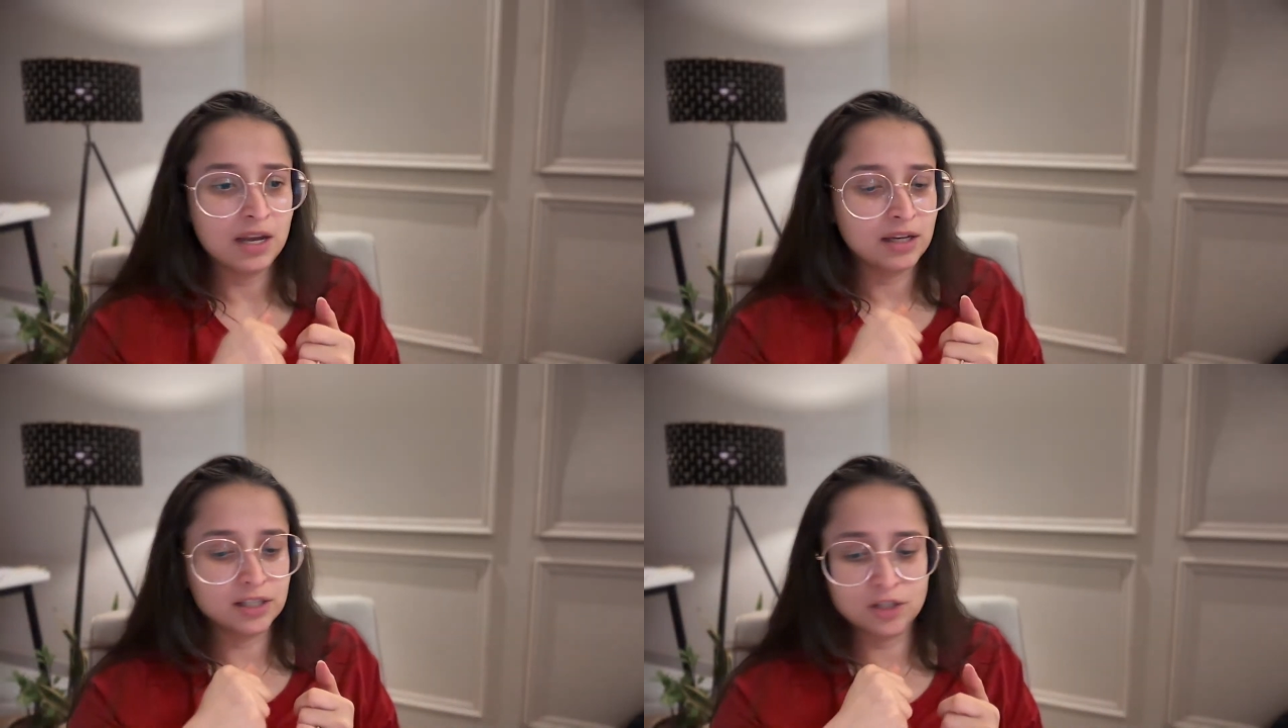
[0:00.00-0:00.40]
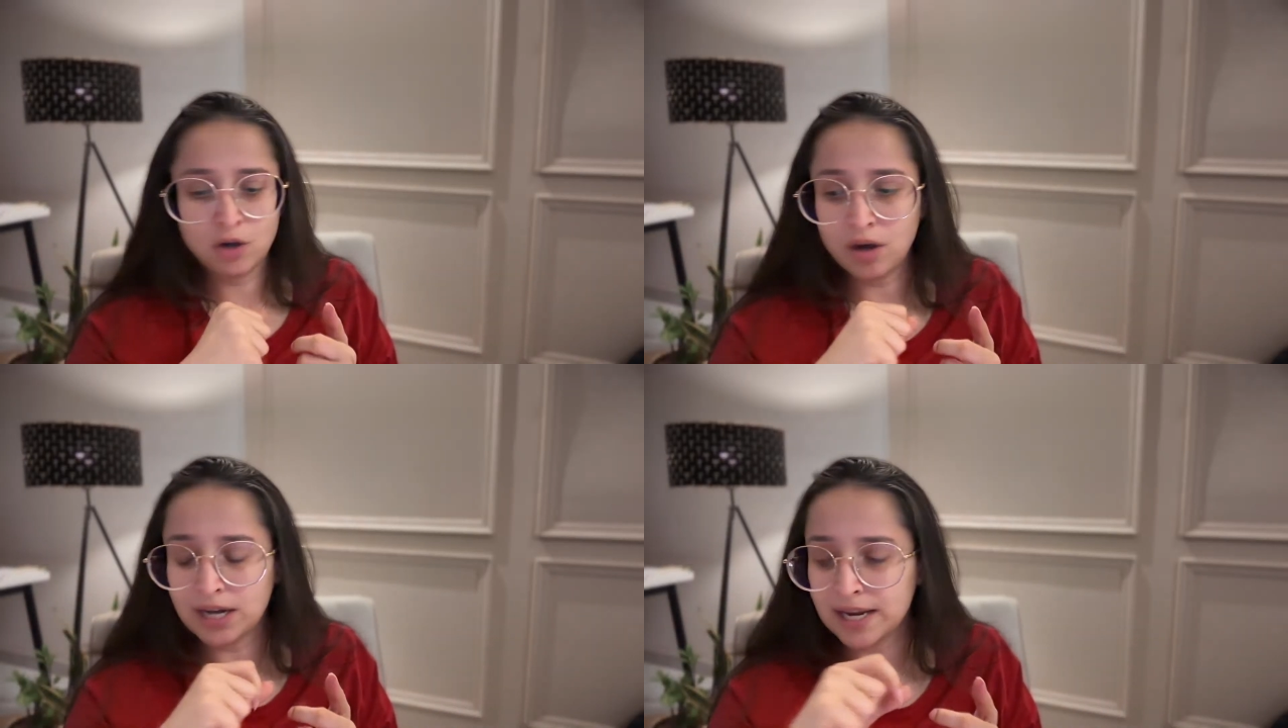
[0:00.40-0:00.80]
It's
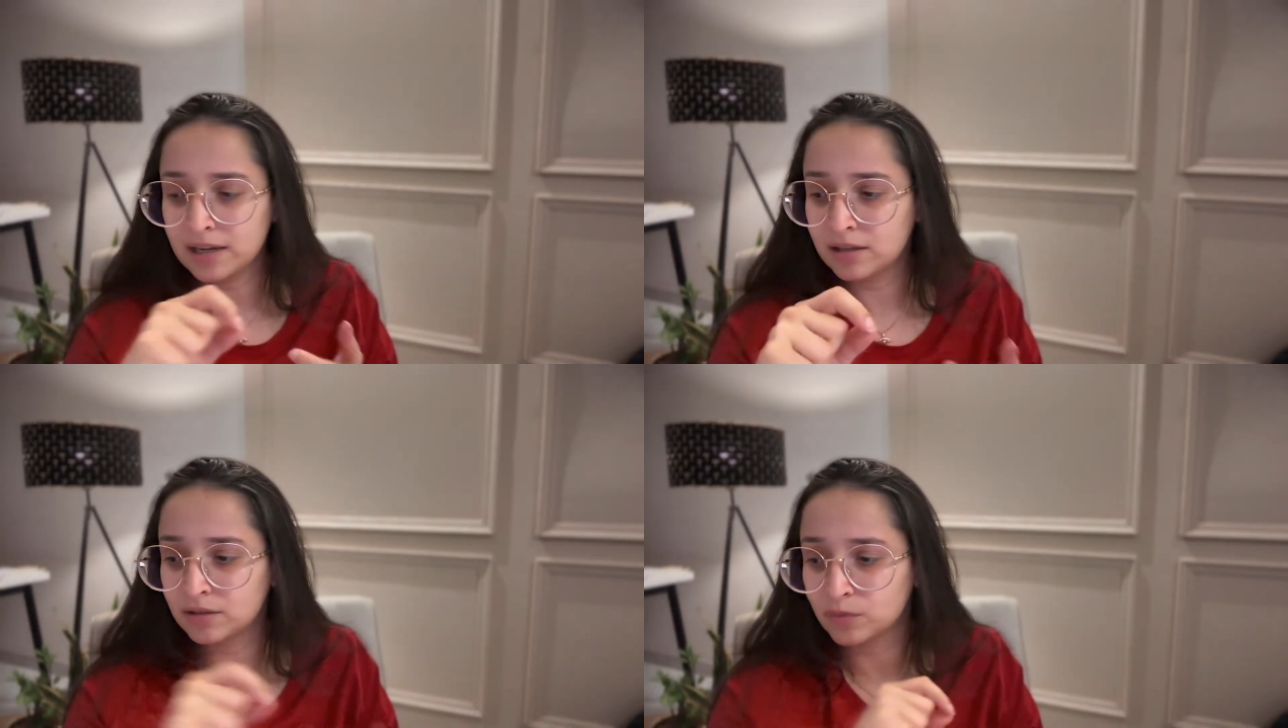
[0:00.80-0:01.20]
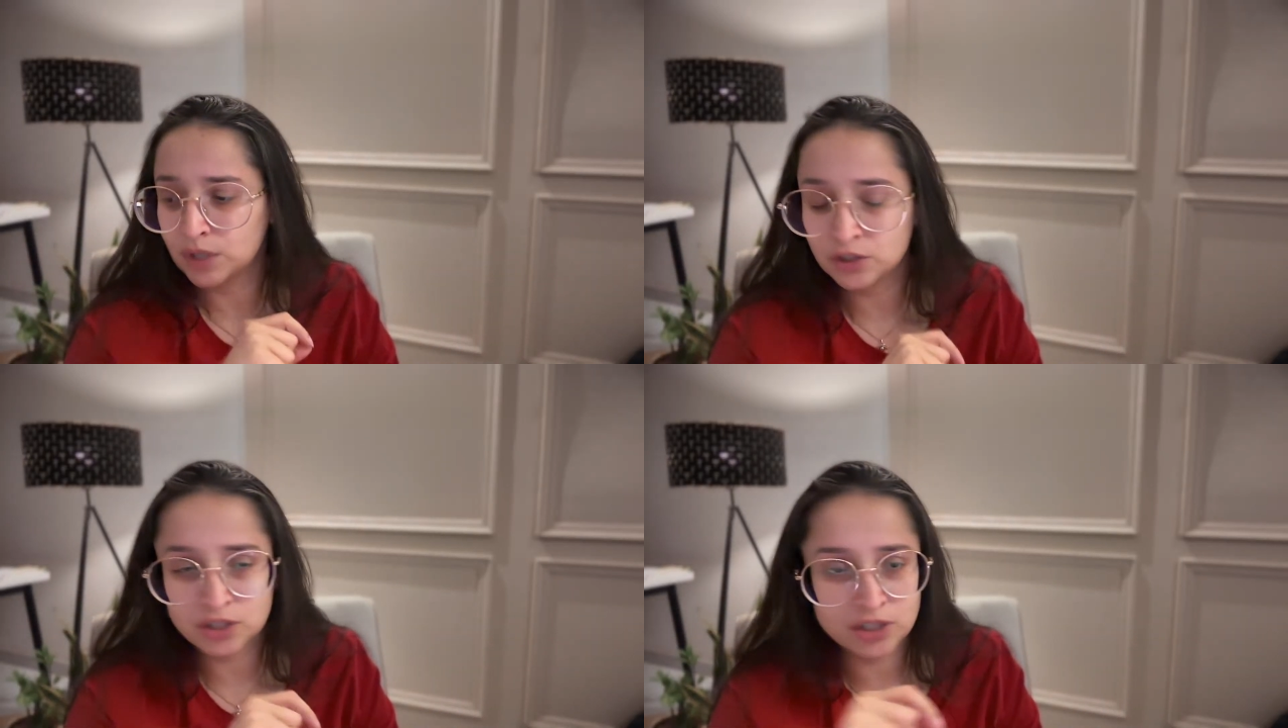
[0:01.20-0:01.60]
not like
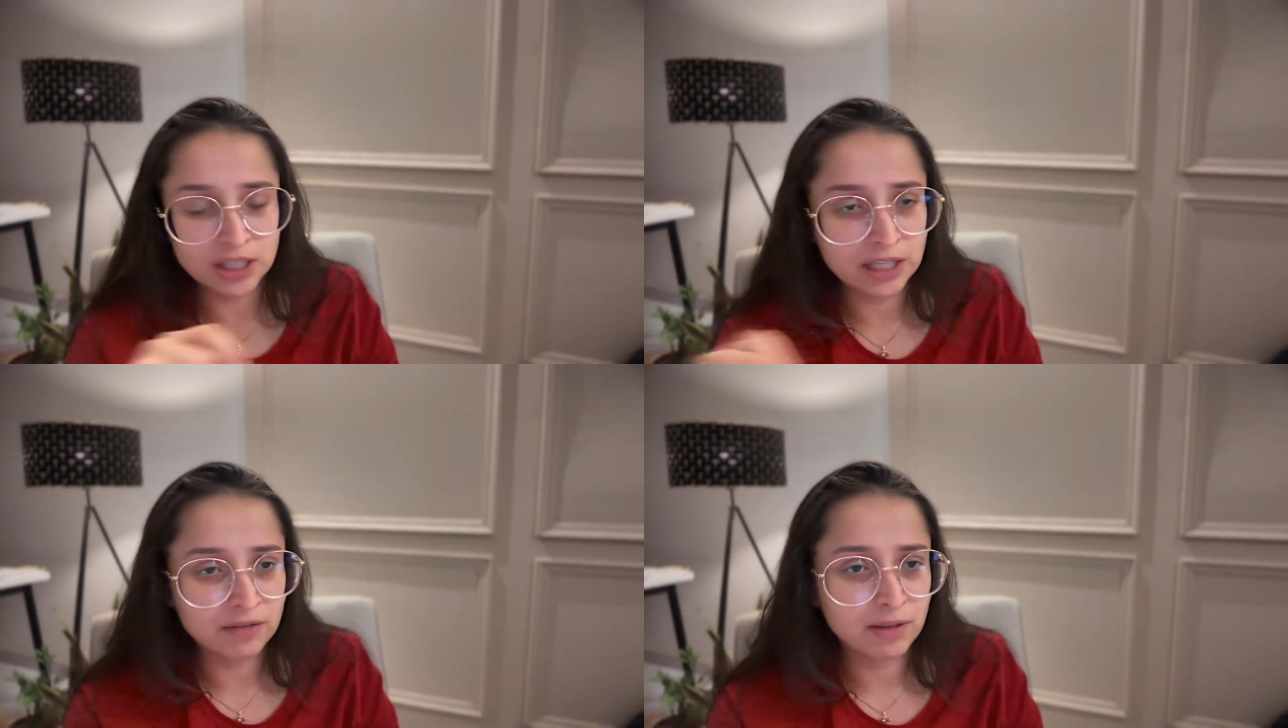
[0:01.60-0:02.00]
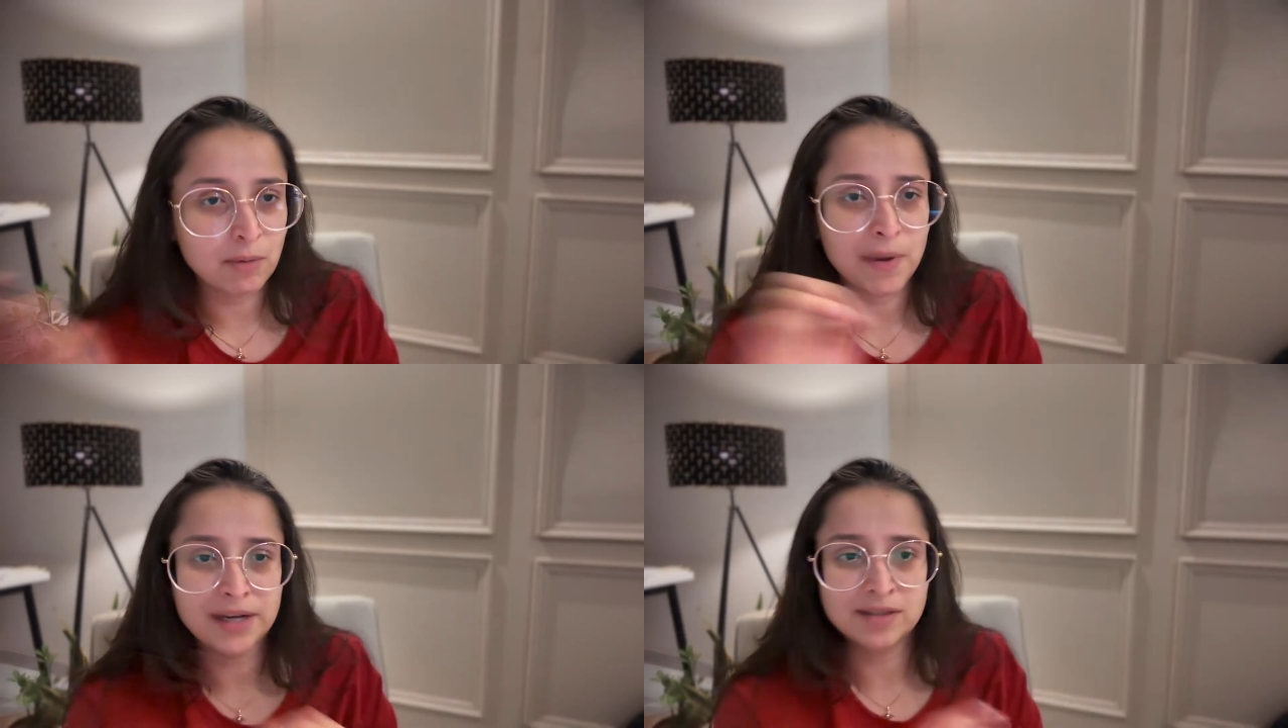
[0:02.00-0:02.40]
we're just going to give them a
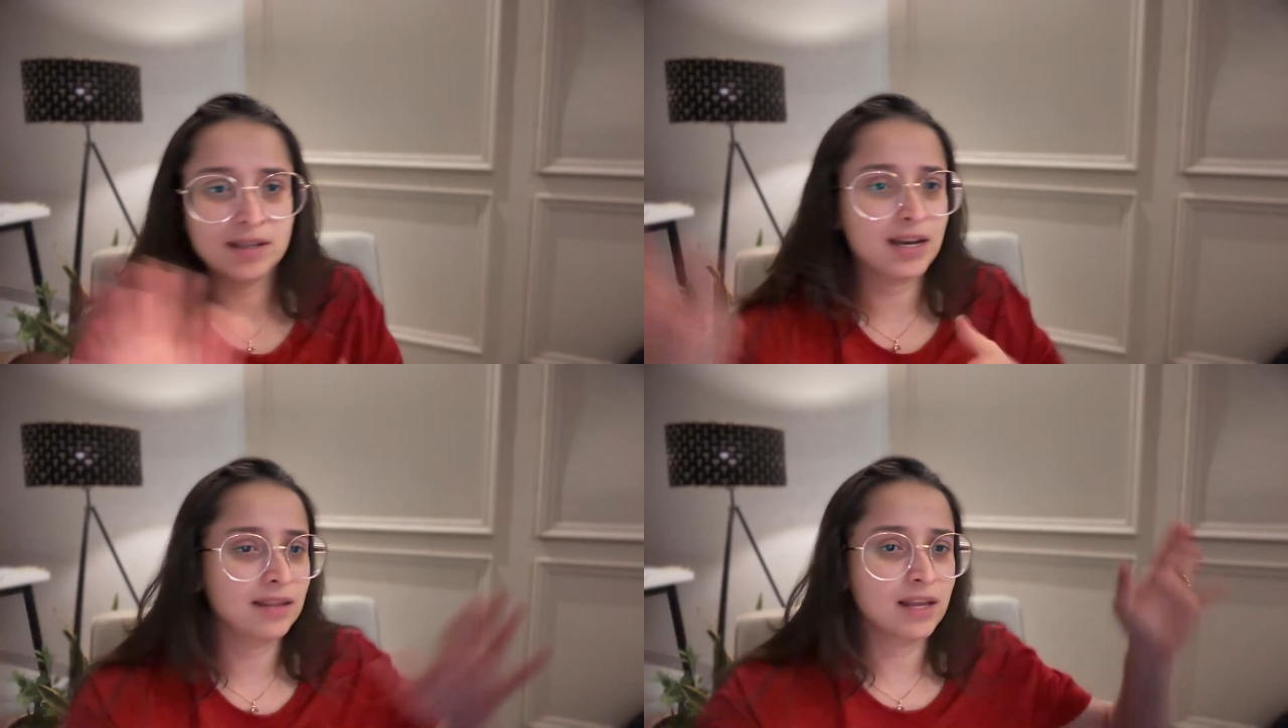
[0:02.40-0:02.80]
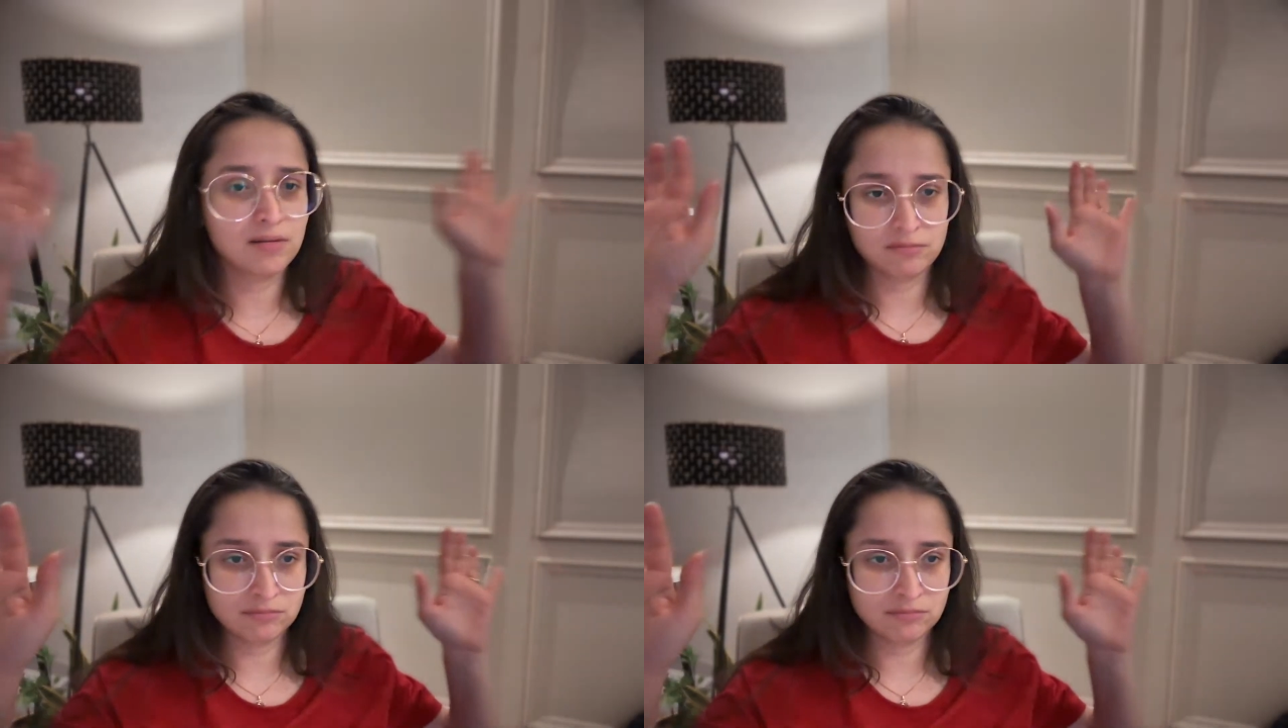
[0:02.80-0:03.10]
medicine and then